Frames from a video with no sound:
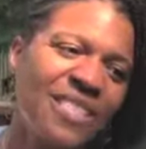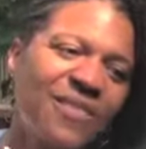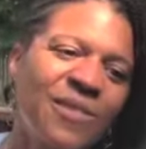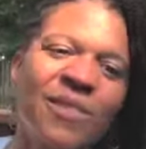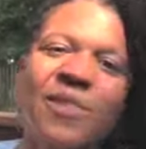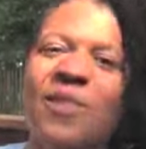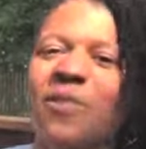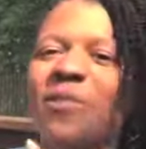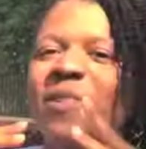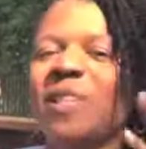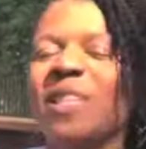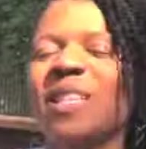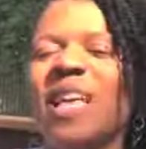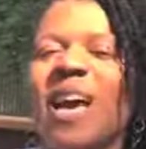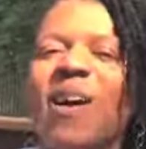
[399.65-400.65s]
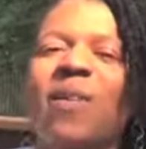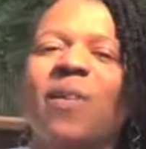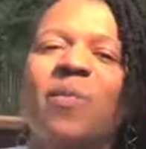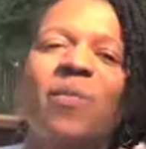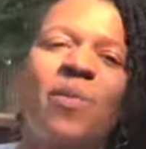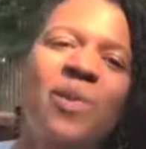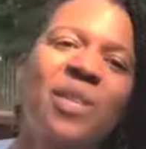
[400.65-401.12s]
you know, really loud
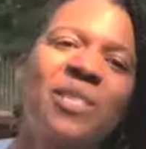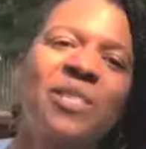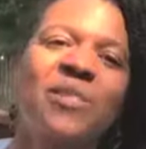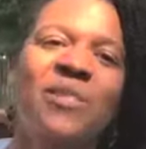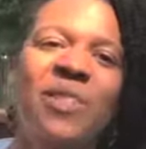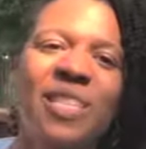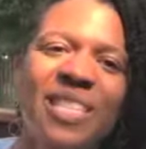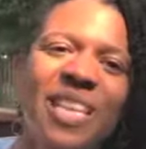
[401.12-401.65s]
and boisterous.